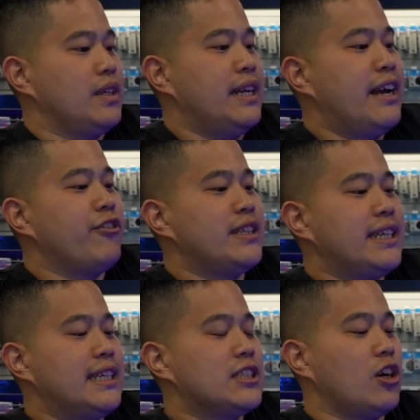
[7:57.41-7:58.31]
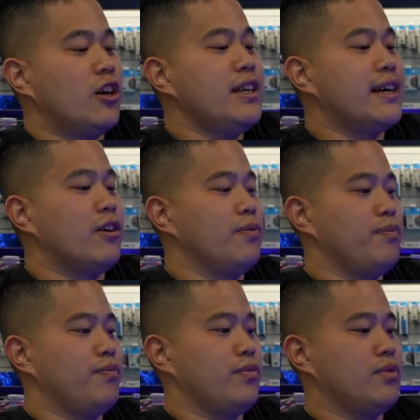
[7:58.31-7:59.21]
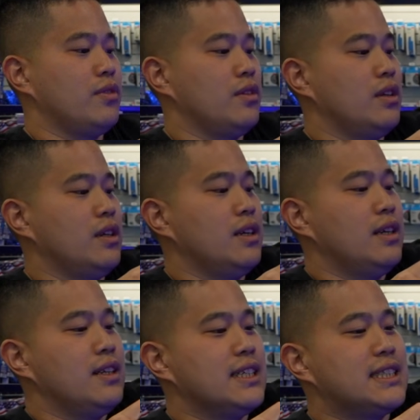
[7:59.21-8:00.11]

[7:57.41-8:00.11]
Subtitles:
And everything is on now. The